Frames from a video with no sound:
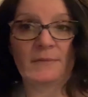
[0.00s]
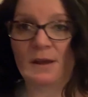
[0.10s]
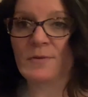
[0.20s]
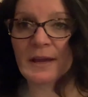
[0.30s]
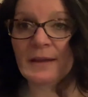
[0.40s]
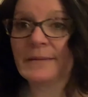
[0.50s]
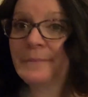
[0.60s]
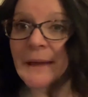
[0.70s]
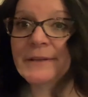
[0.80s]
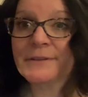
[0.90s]
Okay,
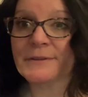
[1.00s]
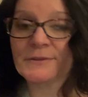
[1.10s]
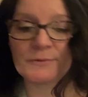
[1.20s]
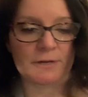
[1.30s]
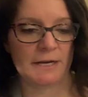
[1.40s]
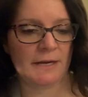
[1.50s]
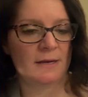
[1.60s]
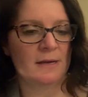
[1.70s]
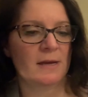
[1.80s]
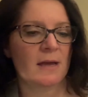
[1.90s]
back to the story.
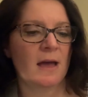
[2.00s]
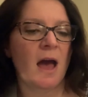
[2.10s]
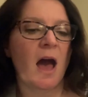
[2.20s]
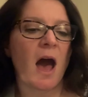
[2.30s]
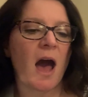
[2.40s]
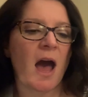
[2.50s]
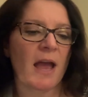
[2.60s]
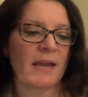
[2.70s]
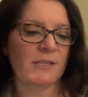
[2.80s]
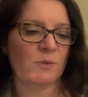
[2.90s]

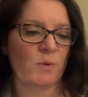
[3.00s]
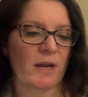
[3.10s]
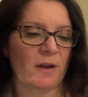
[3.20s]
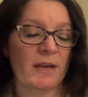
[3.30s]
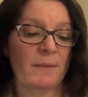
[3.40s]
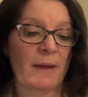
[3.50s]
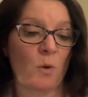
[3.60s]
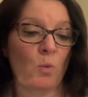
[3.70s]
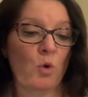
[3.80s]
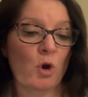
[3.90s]
I swear, it
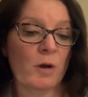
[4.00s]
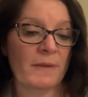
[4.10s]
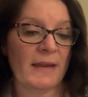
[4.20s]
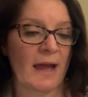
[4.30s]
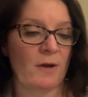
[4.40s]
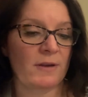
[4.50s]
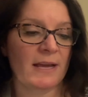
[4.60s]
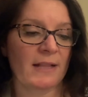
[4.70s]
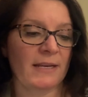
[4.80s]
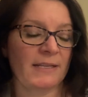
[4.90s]
about wore me out
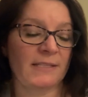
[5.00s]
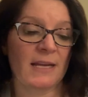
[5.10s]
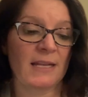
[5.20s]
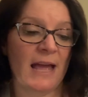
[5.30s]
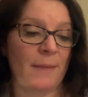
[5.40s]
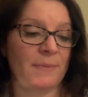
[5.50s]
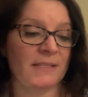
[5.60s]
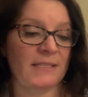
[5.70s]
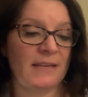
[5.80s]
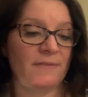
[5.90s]
yelling at Dunlap and
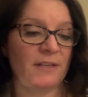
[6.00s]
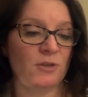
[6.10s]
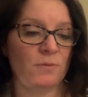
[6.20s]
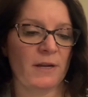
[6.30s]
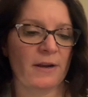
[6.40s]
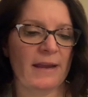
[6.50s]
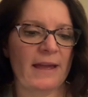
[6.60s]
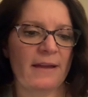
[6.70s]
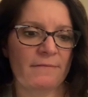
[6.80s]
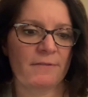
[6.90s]
Stevie Dewberry
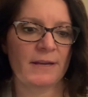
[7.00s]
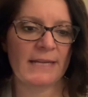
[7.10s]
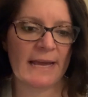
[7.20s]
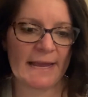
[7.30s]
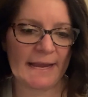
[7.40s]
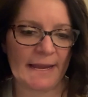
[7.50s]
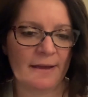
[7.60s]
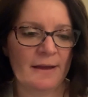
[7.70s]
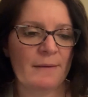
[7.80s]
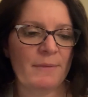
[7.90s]
every day.
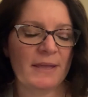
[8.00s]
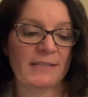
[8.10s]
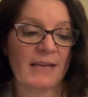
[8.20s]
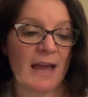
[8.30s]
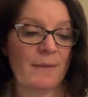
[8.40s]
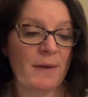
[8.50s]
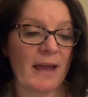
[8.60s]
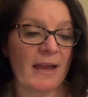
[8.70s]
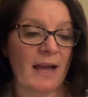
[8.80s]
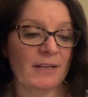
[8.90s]
By the time
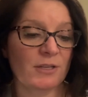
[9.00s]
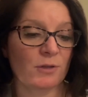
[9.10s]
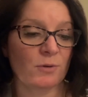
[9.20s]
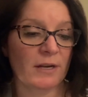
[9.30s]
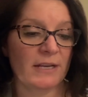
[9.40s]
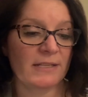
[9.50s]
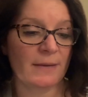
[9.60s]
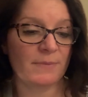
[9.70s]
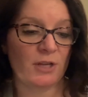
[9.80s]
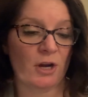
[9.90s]
I got to Gloria
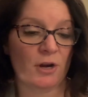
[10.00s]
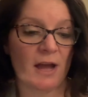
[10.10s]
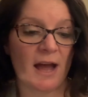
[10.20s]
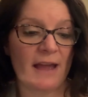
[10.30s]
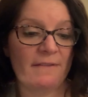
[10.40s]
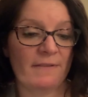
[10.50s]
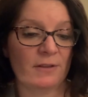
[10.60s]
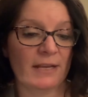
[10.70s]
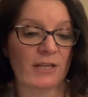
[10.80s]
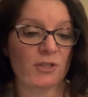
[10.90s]
Dump's yard, I felt
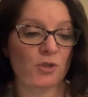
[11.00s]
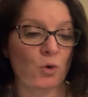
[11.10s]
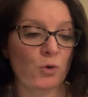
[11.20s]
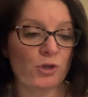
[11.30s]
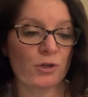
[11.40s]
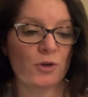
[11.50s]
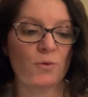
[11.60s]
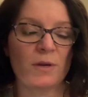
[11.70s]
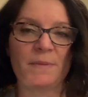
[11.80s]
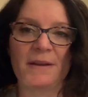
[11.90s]
like a soldier who
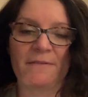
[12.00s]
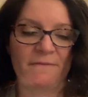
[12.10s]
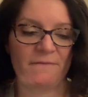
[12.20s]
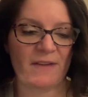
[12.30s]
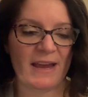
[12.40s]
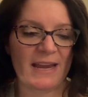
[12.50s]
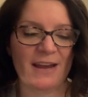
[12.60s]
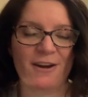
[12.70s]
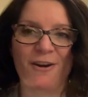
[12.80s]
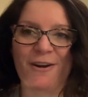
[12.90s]
had been fighting
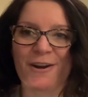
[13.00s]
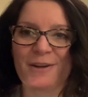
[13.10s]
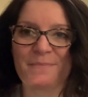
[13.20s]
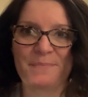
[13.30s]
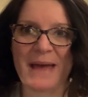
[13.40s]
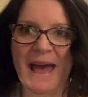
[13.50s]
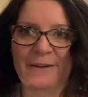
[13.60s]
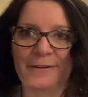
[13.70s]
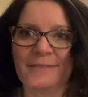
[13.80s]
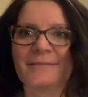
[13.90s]
a hard
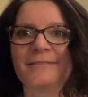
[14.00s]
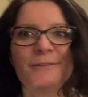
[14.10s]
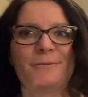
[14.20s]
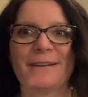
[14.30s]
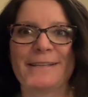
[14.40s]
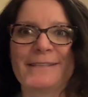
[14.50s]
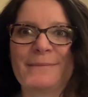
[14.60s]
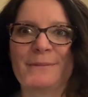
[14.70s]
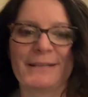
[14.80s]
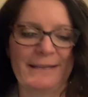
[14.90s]
battle. Great
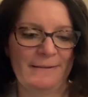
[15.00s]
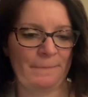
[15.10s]
simile.